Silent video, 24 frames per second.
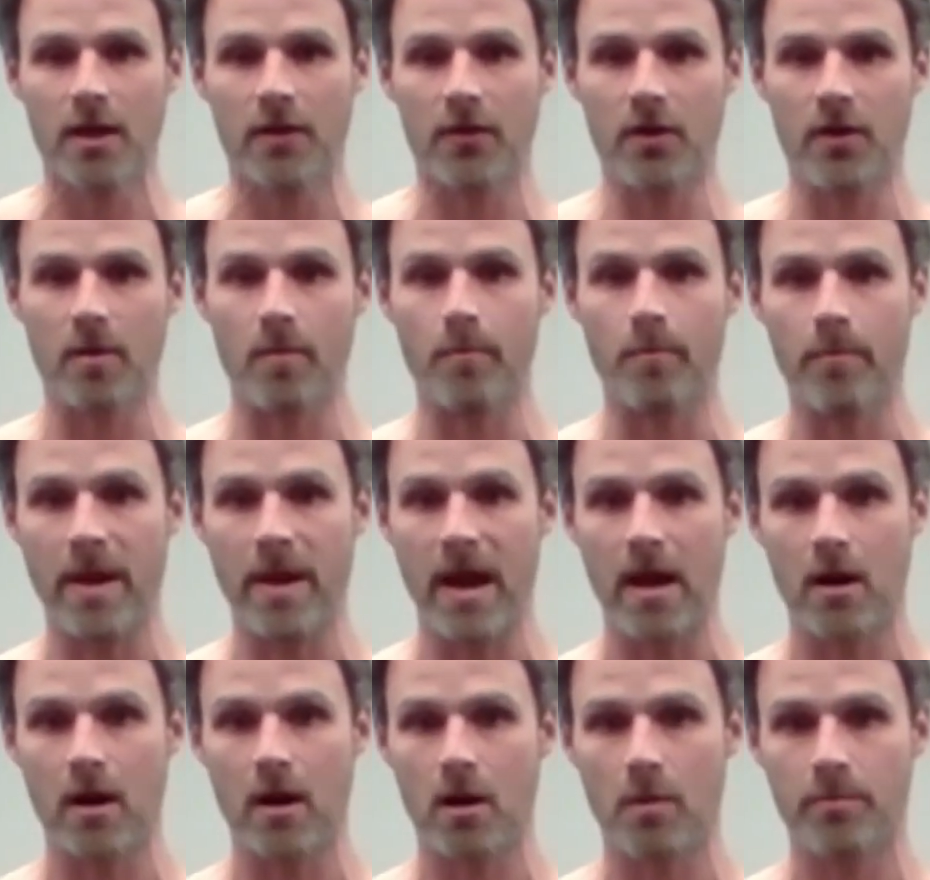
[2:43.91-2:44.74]
they're
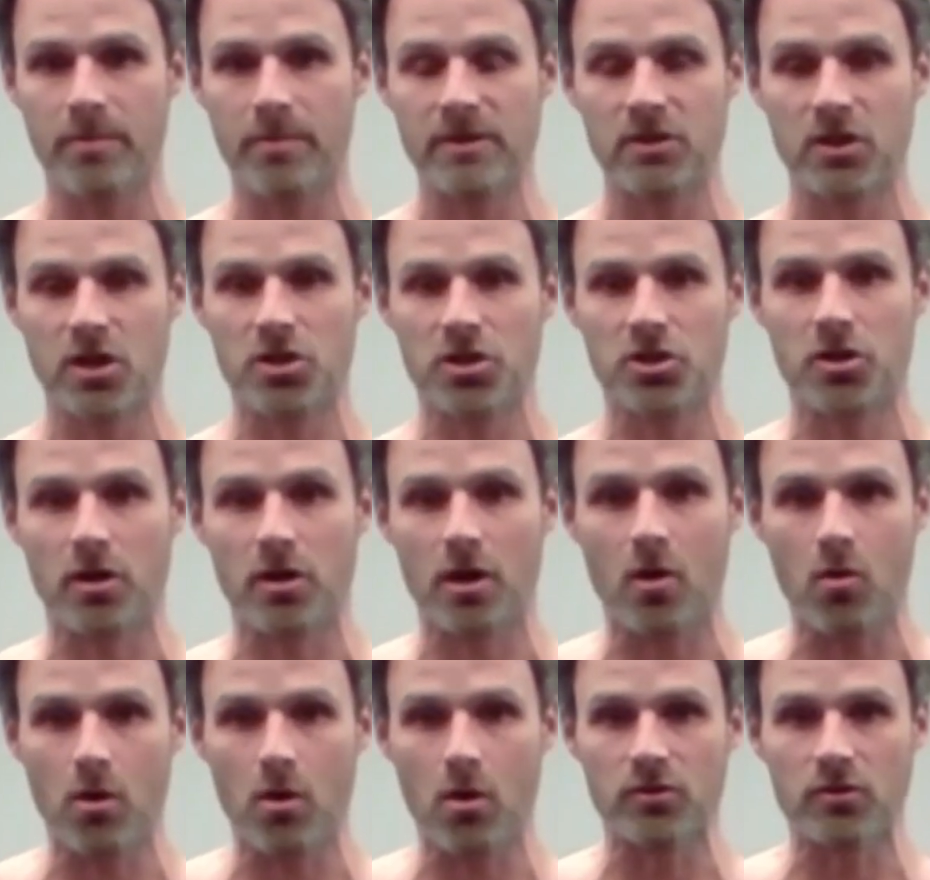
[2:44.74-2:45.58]
better positioned to
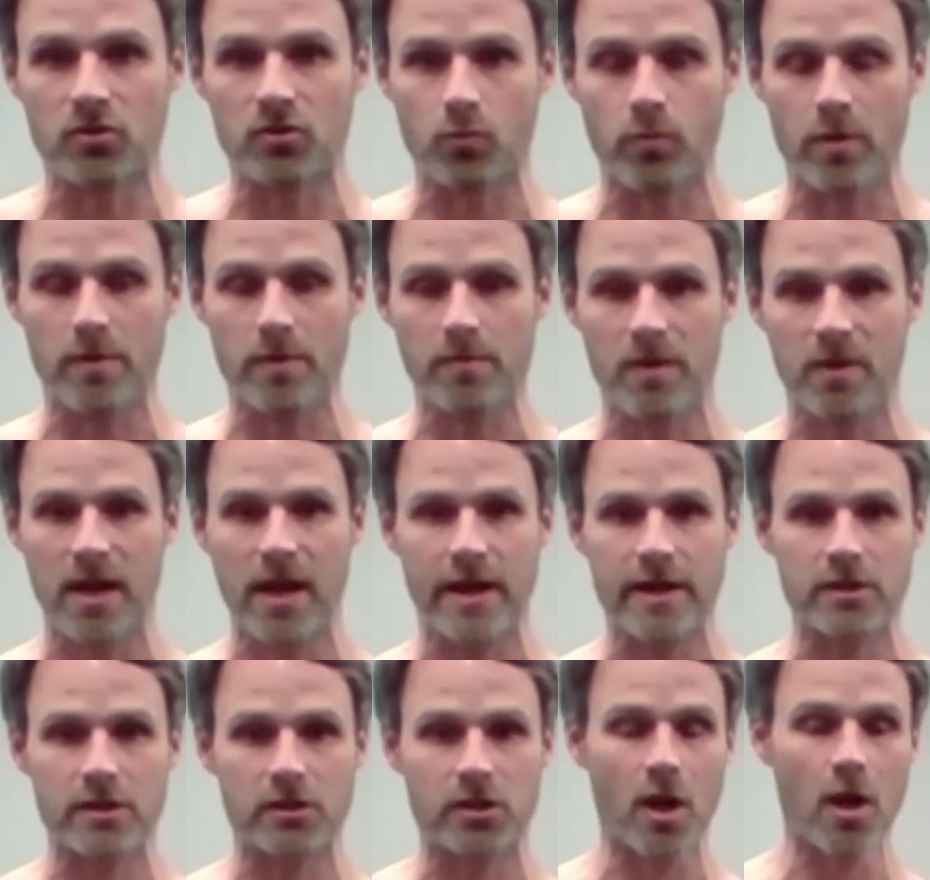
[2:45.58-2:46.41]
close the rib
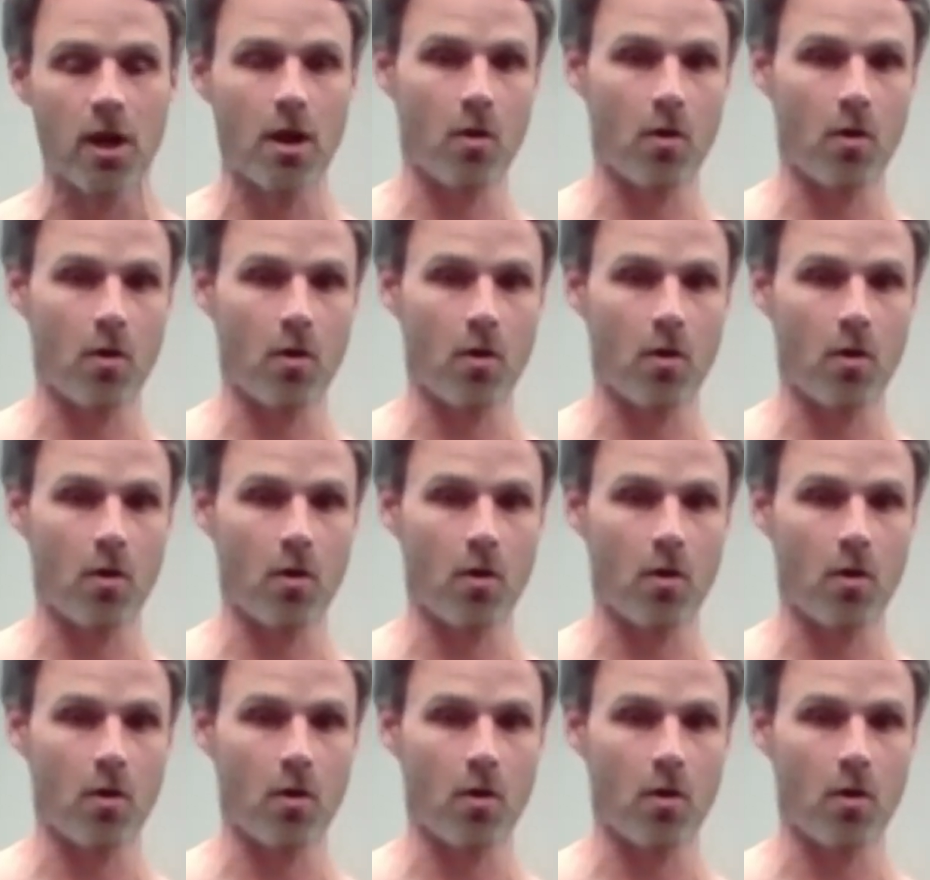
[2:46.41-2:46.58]
cage.